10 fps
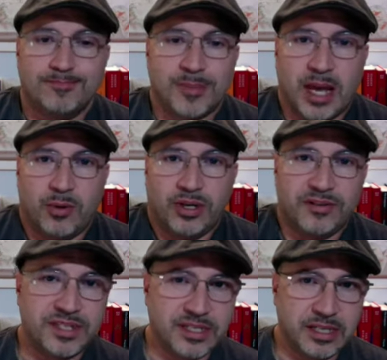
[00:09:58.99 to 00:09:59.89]
I wouldn't
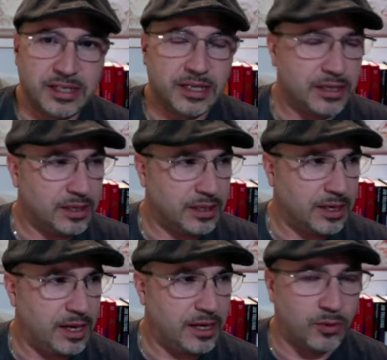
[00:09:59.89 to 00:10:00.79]
have seen it,
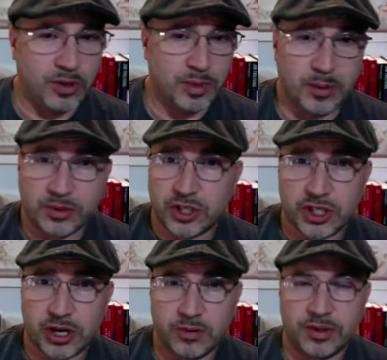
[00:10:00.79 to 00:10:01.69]
and I wouldn't have been able to
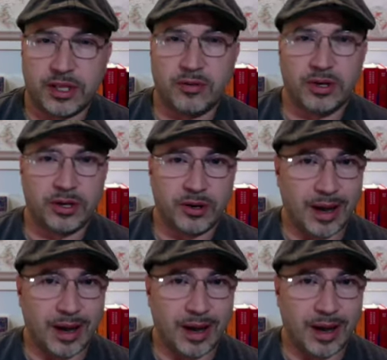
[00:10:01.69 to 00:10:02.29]
share it with anyone here.